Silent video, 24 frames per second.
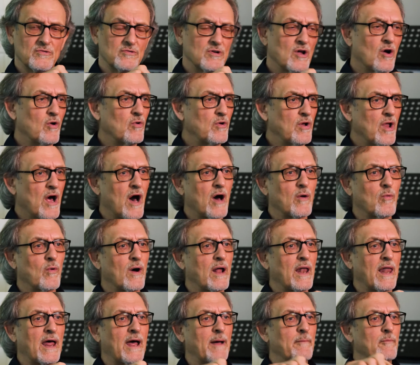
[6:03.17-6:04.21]
No, not
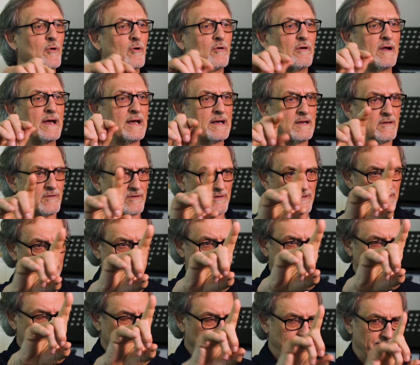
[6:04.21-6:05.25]
while I'm around.
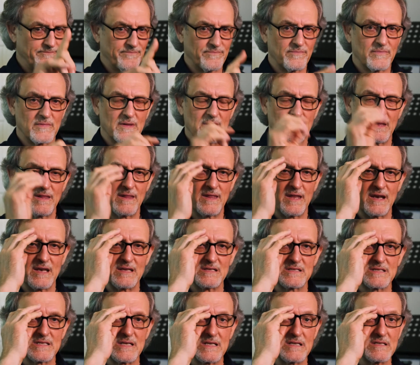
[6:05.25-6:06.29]
And then
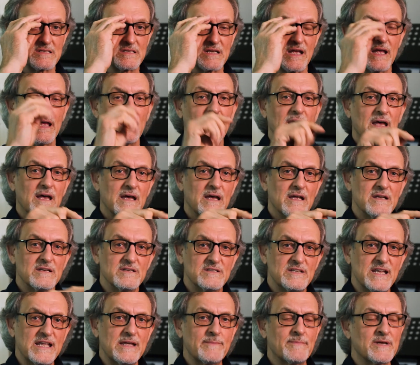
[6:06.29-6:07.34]
he says,
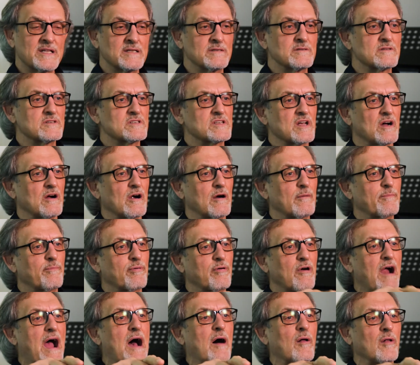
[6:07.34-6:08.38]
demons are
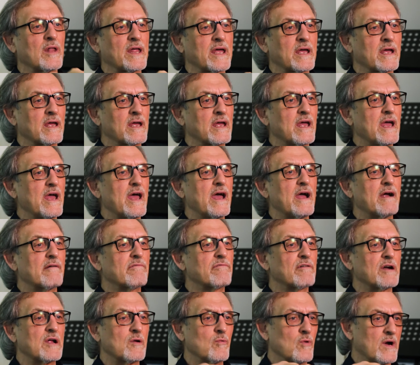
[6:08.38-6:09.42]
prowling
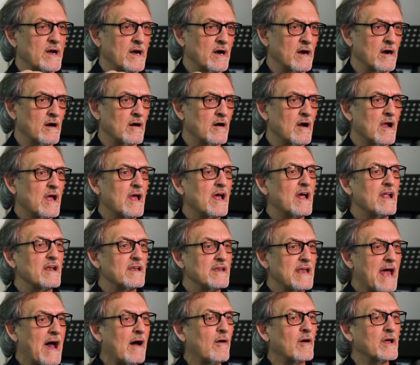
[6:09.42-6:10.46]
everywhere
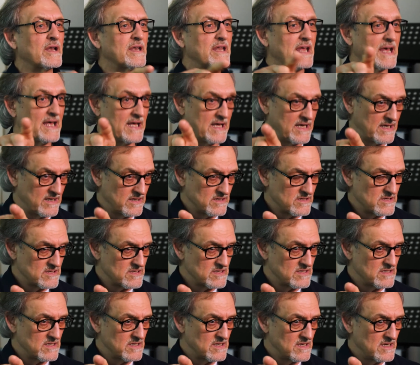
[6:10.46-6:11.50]

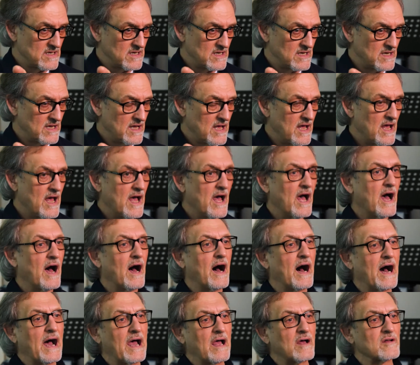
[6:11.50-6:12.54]
nowadays.
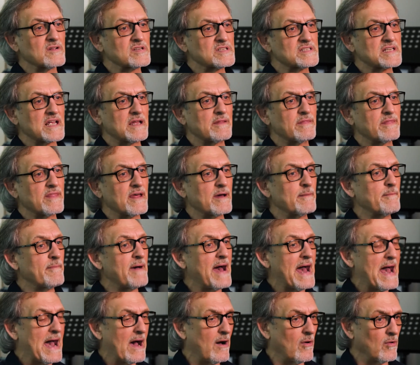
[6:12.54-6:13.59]
I'll send them
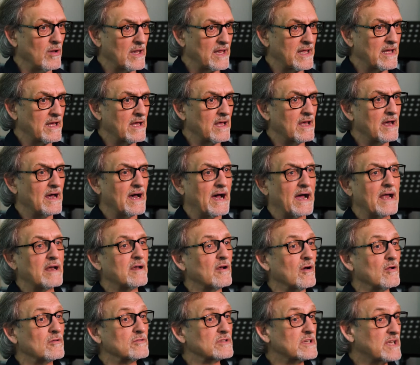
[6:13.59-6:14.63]
howling. I
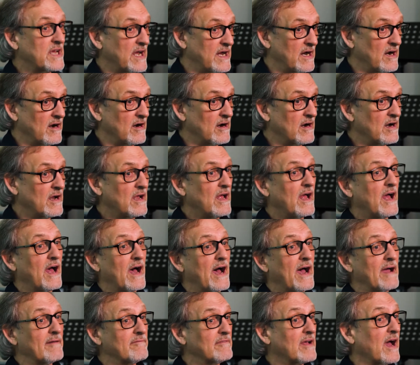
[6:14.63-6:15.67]
don't care.
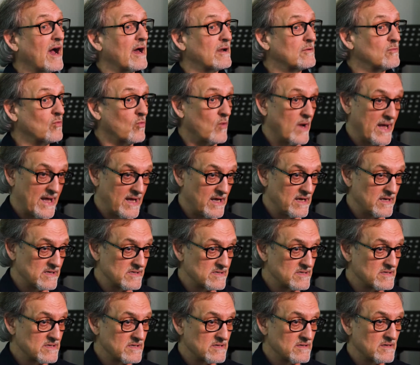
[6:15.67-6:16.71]
I've got
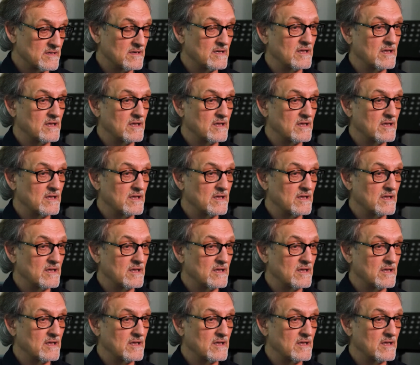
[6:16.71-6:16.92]
ways.